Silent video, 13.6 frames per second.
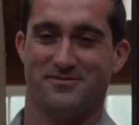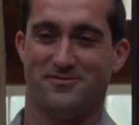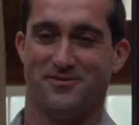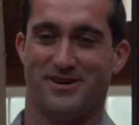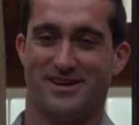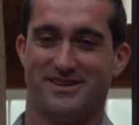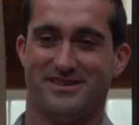
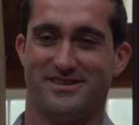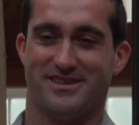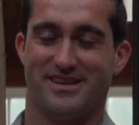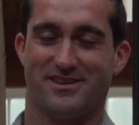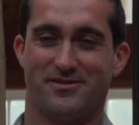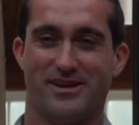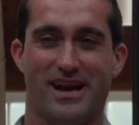wanted to
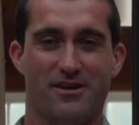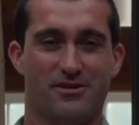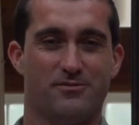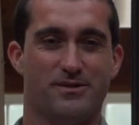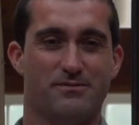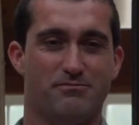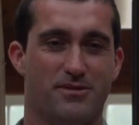think through how
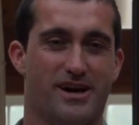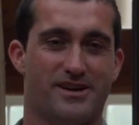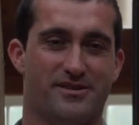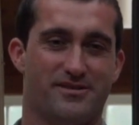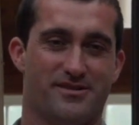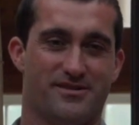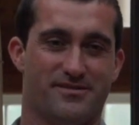can we
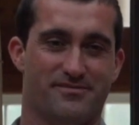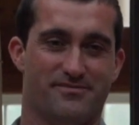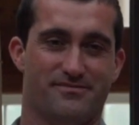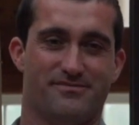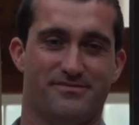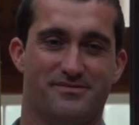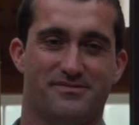monitor
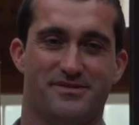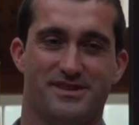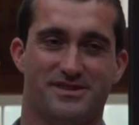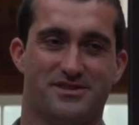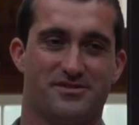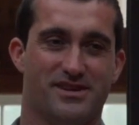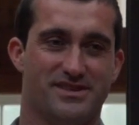
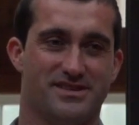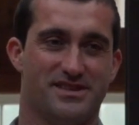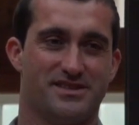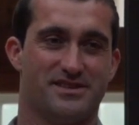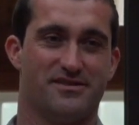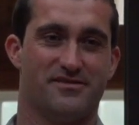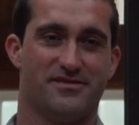this
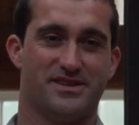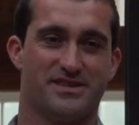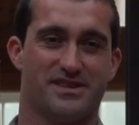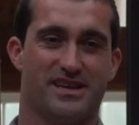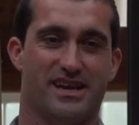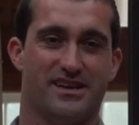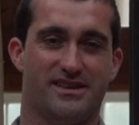transition of
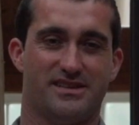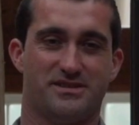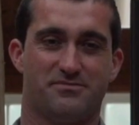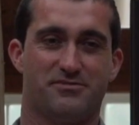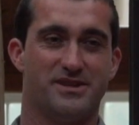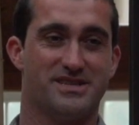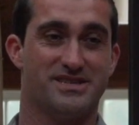this land that's
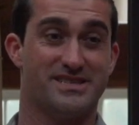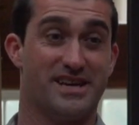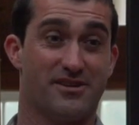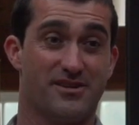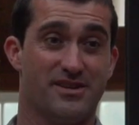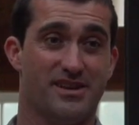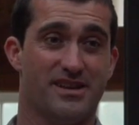pretty
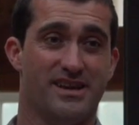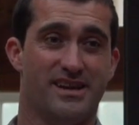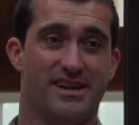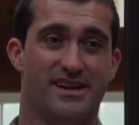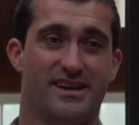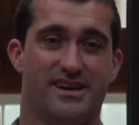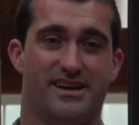sterile.
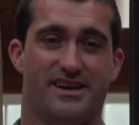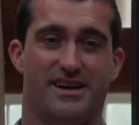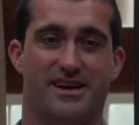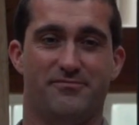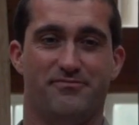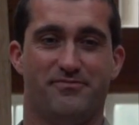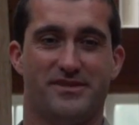
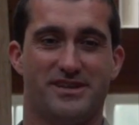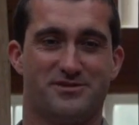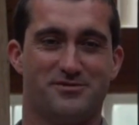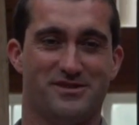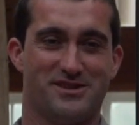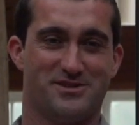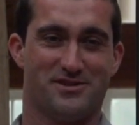Um, it's
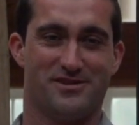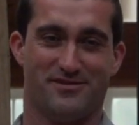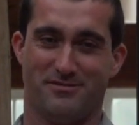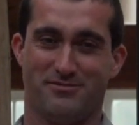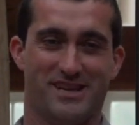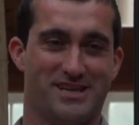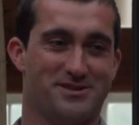really sort of
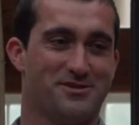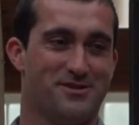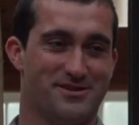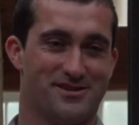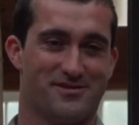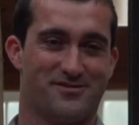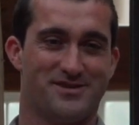a
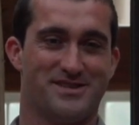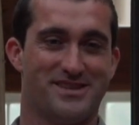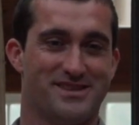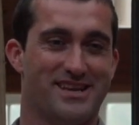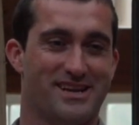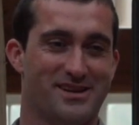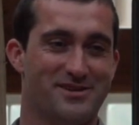placeholder for
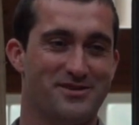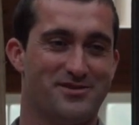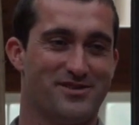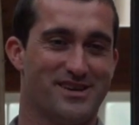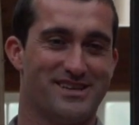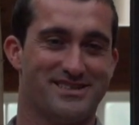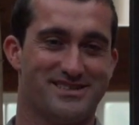synthetic
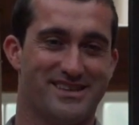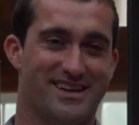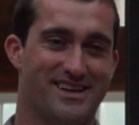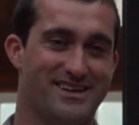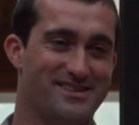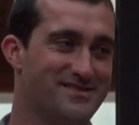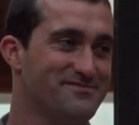nutrients
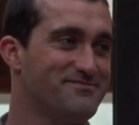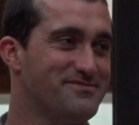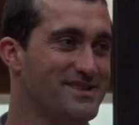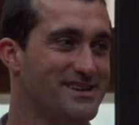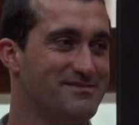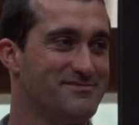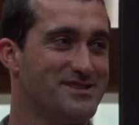and,
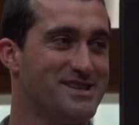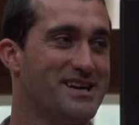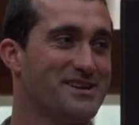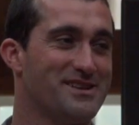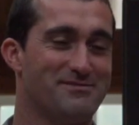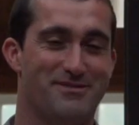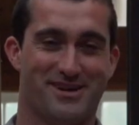and
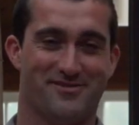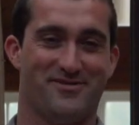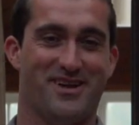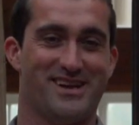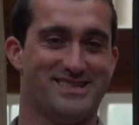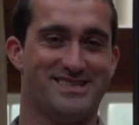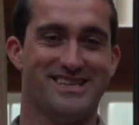genetically
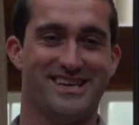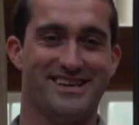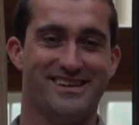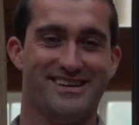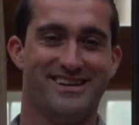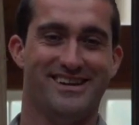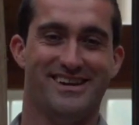modified seed.